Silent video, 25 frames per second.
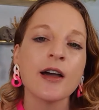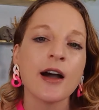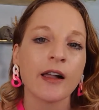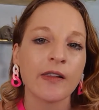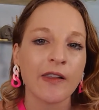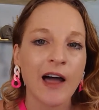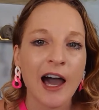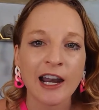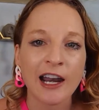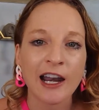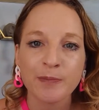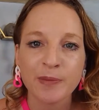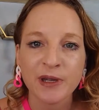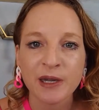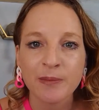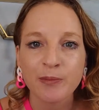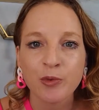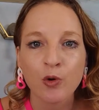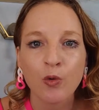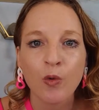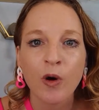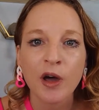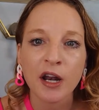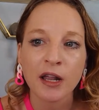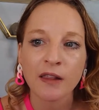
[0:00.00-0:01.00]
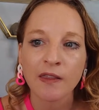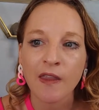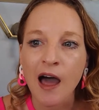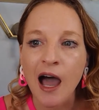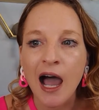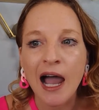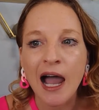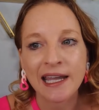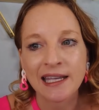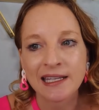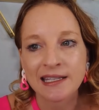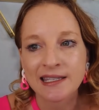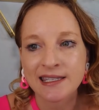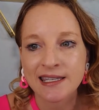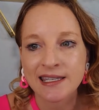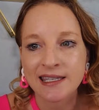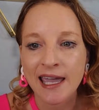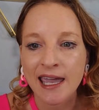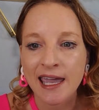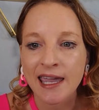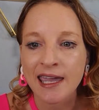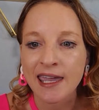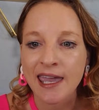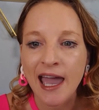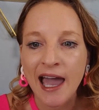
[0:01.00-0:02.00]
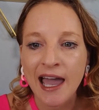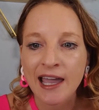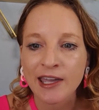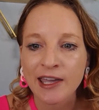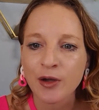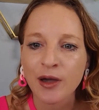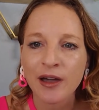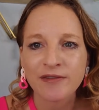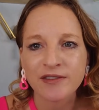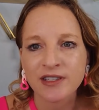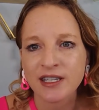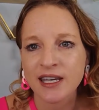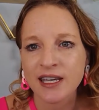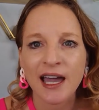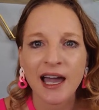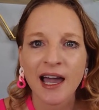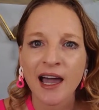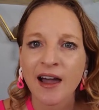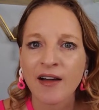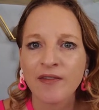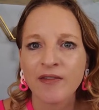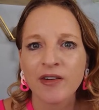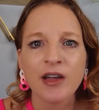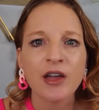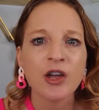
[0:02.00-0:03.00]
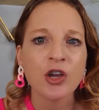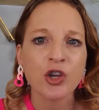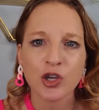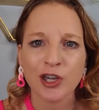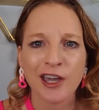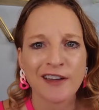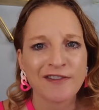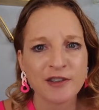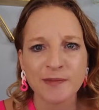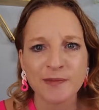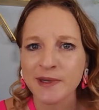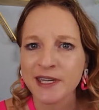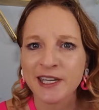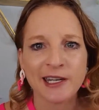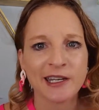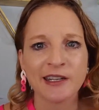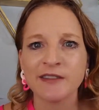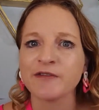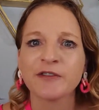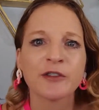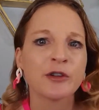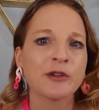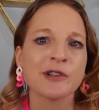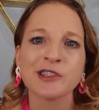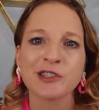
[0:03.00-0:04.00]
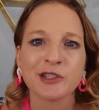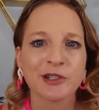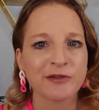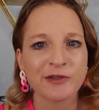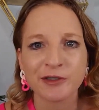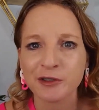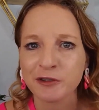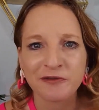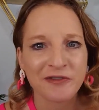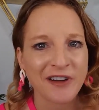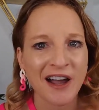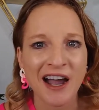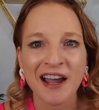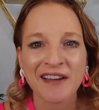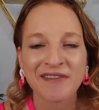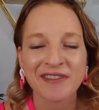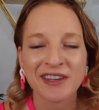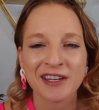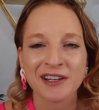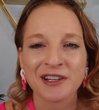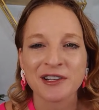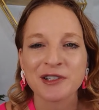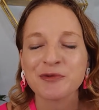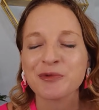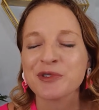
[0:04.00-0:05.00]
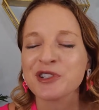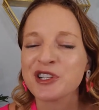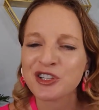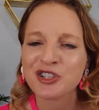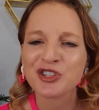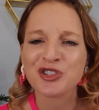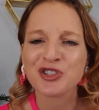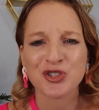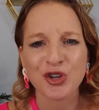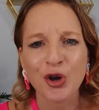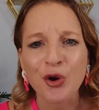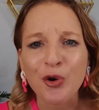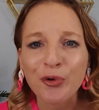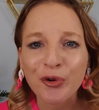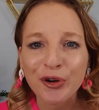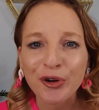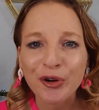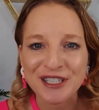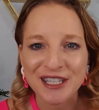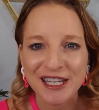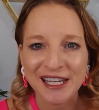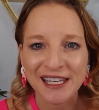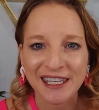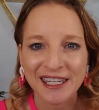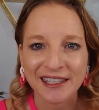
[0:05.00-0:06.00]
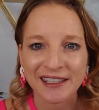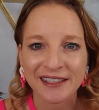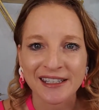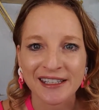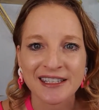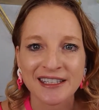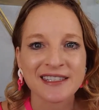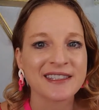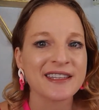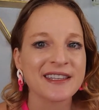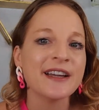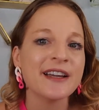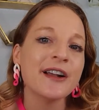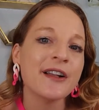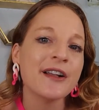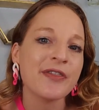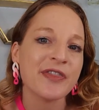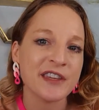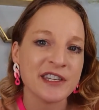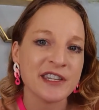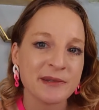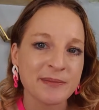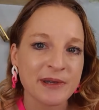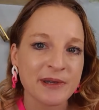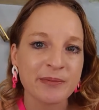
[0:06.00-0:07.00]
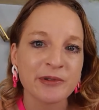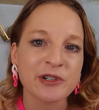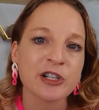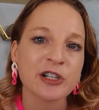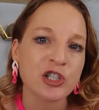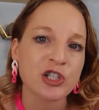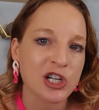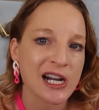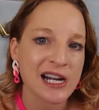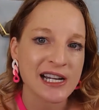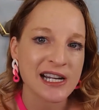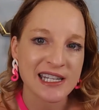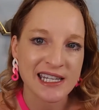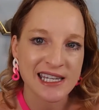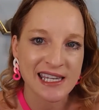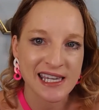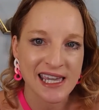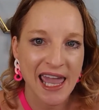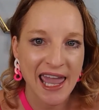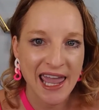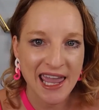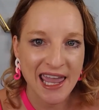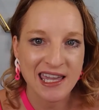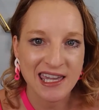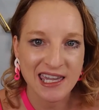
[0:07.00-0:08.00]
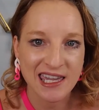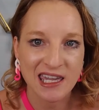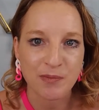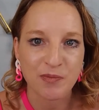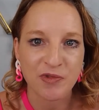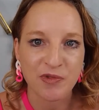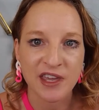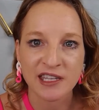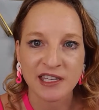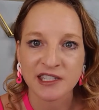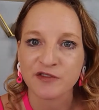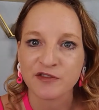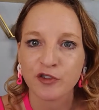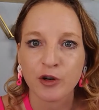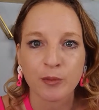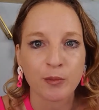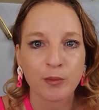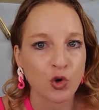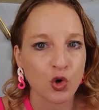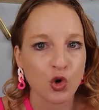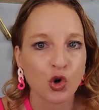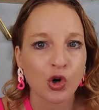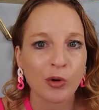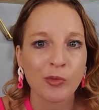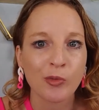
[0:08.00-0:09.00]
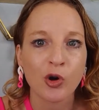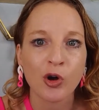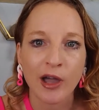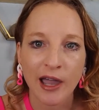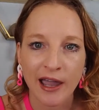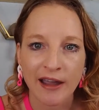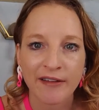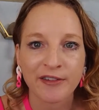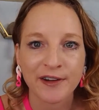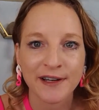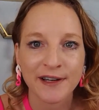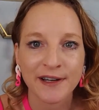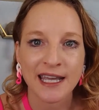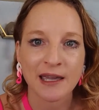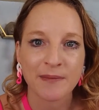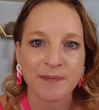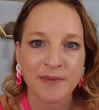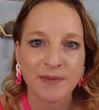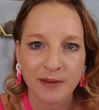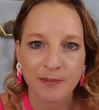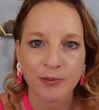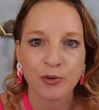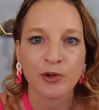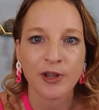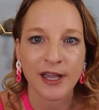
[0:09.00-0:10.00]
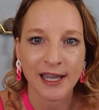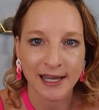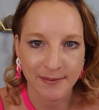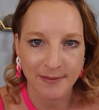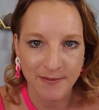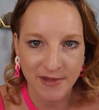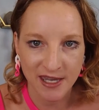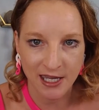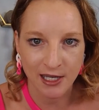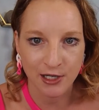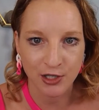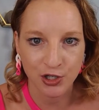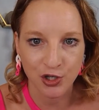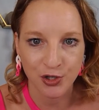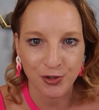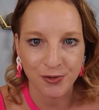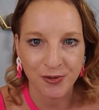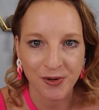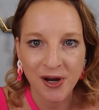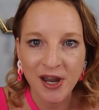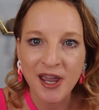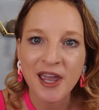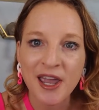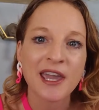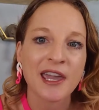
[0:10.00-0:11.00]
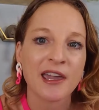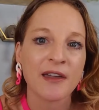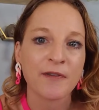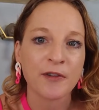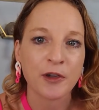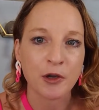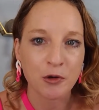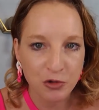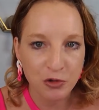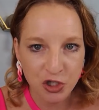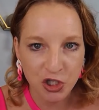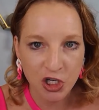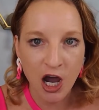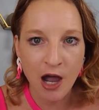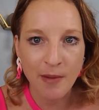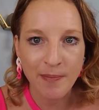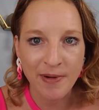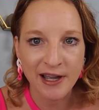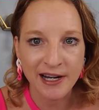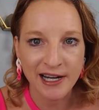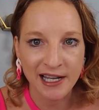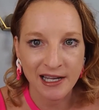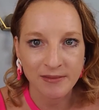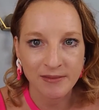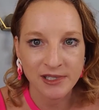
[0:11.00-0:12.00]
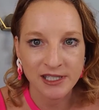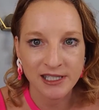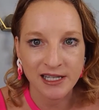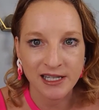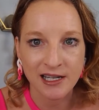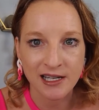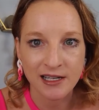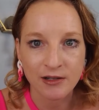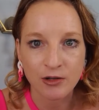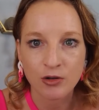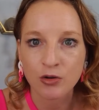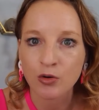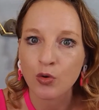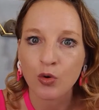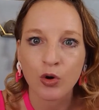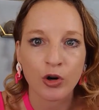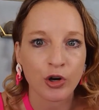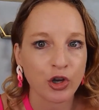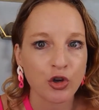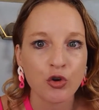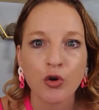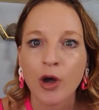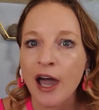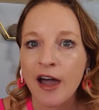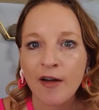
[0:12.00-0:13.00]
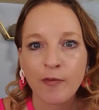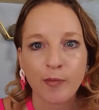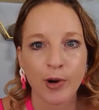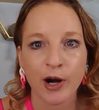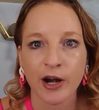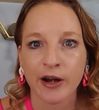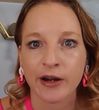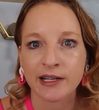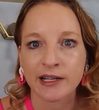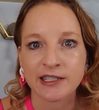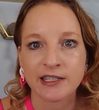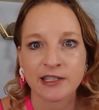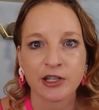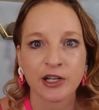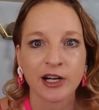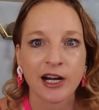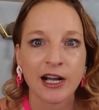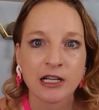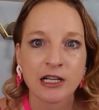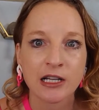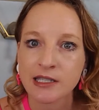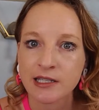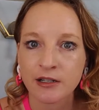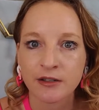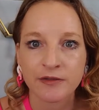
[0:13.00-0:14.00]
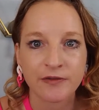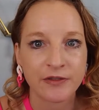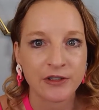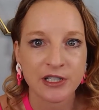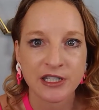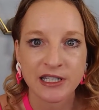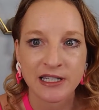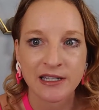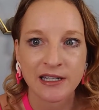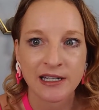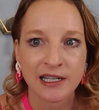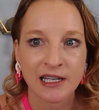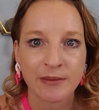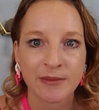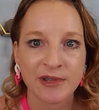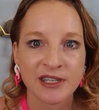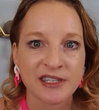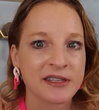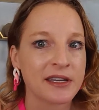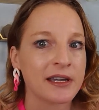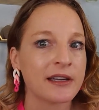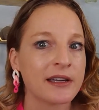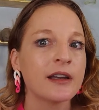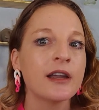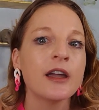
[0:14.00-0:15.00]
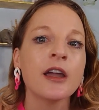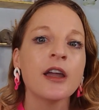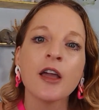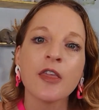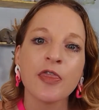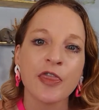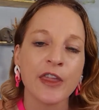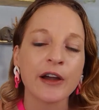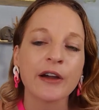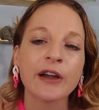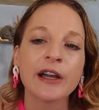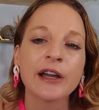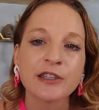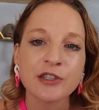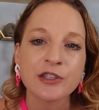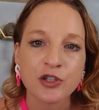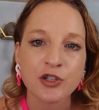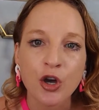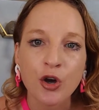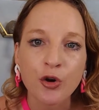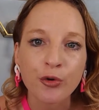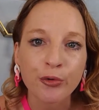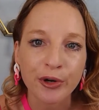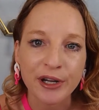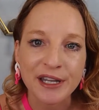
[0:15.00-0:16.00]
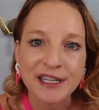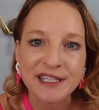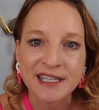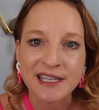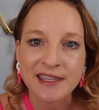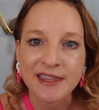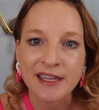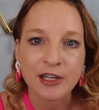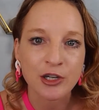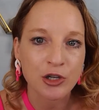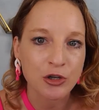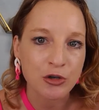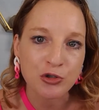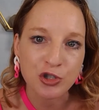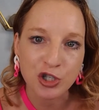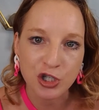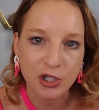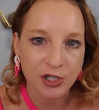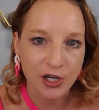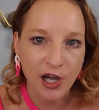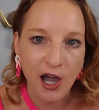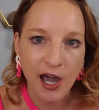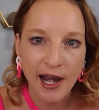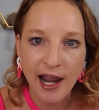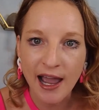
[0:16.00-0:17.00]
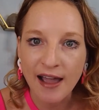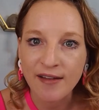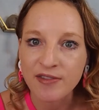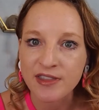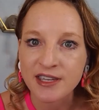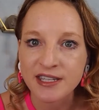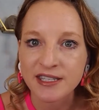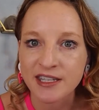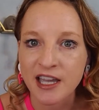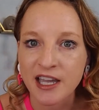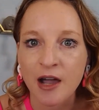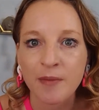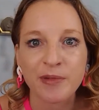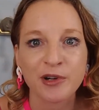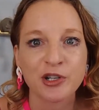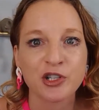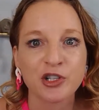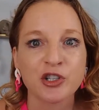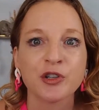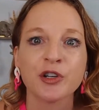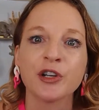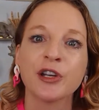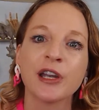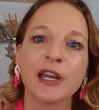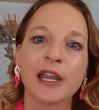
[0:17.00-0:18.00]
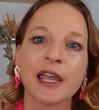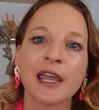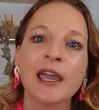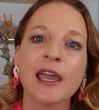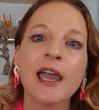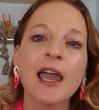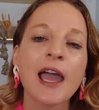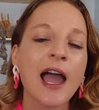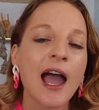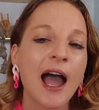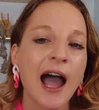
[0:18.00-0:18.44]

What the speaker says: A lot of people want to lie and say, yeah, you have to be an influencer for 5 years, which is so ridiculous. These people are trying to gatekeep this from normal, everyday people like me and you. If you shop on Amazon or you have products at your house that are for sale on Amazon, there is no reason that you should not have this opportunity.